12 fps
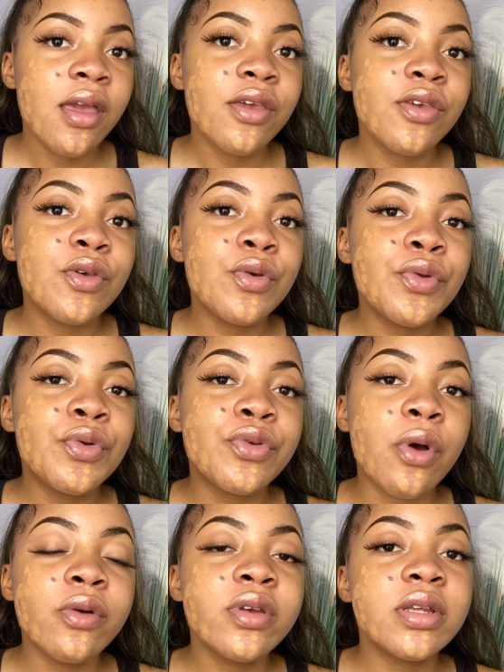You
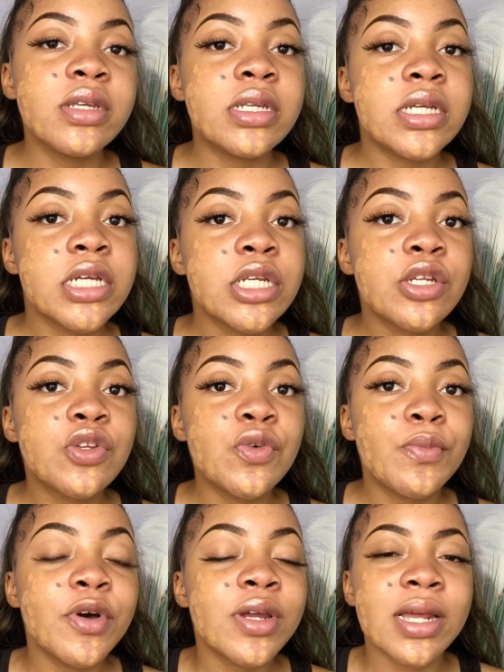don't need to
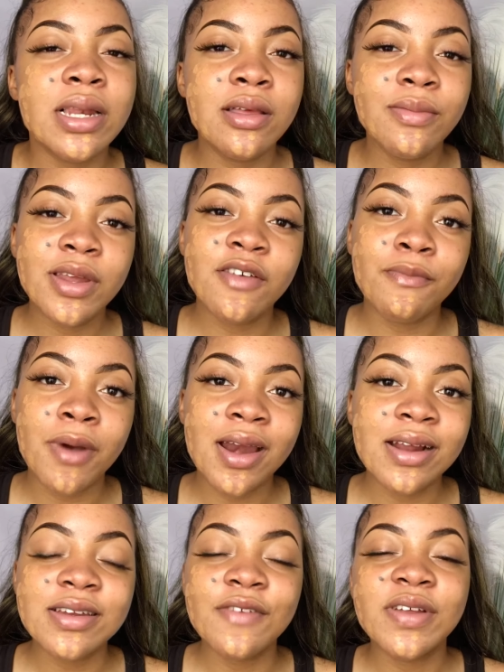put a little bit of
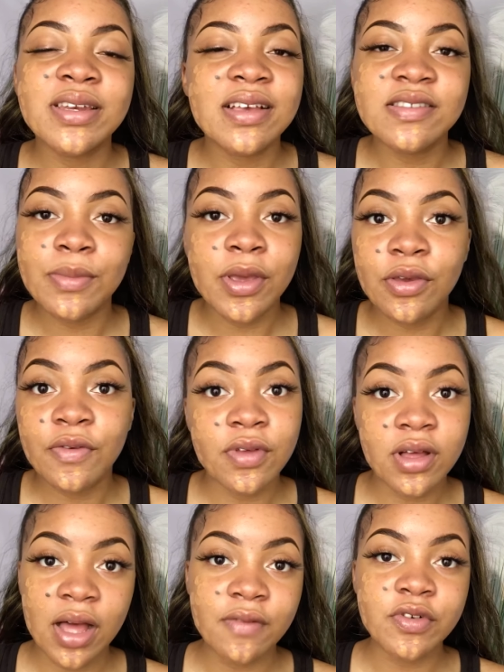product if it doesn't make you feel
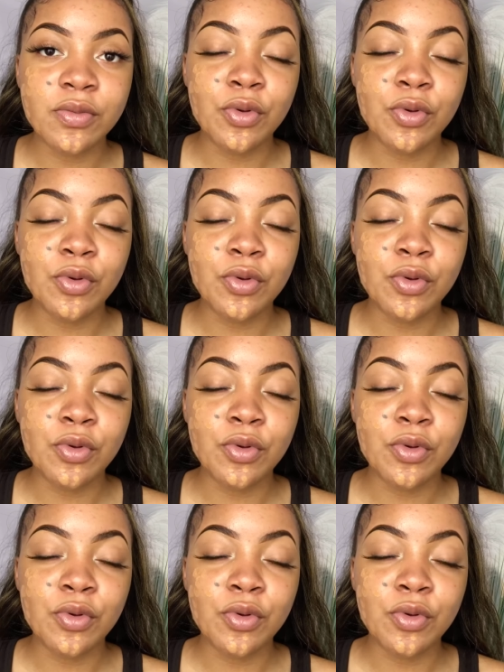comfortable.